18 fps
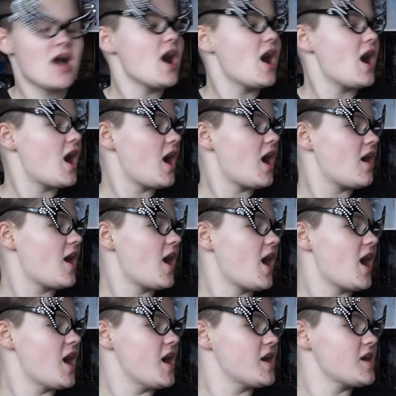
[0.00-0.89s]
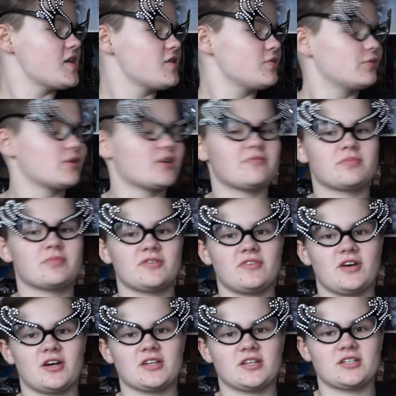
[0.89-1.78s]
I would have
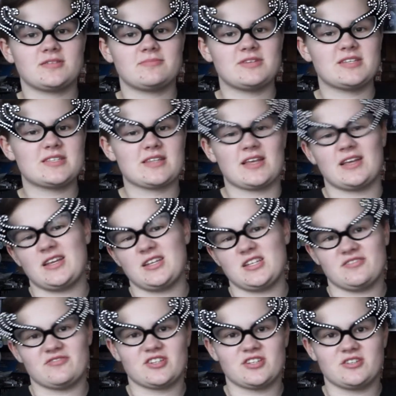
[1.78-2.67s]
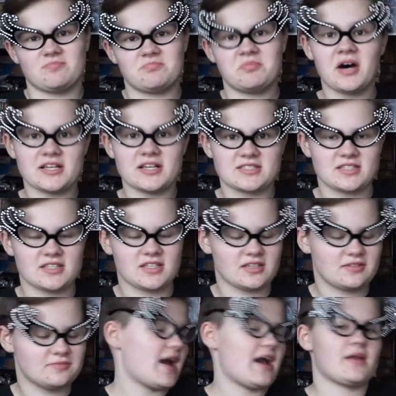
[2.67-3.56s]
preferred it to be slightly different,
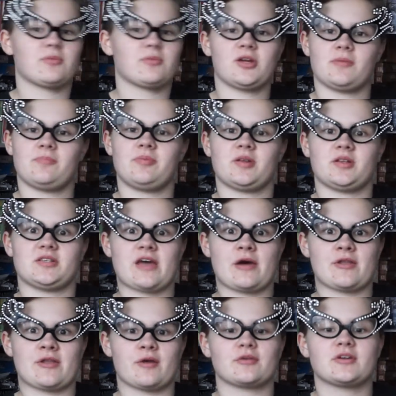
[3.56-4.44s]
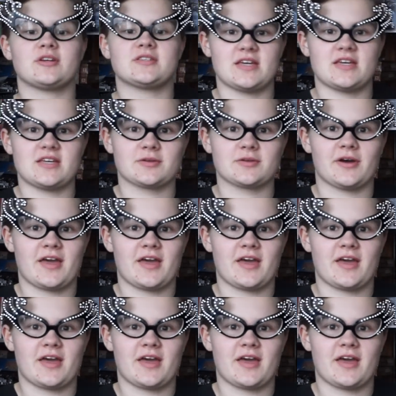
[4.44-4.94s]
personally. And I'm going to put it down now because it is quite